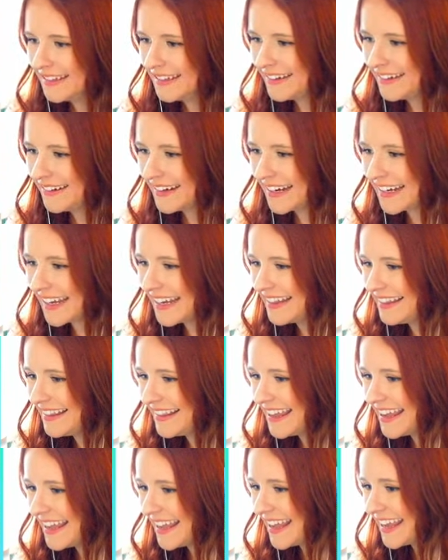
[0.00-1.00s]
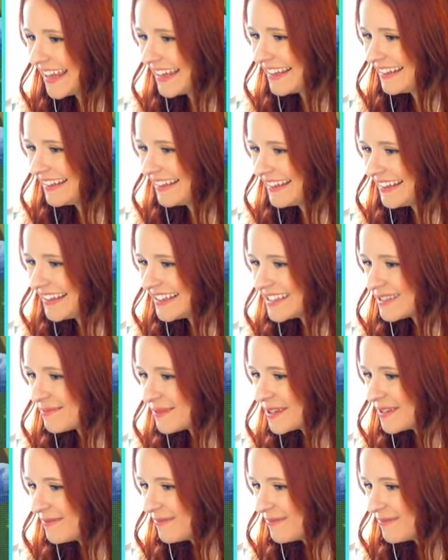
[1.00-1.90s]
All right, and then let's put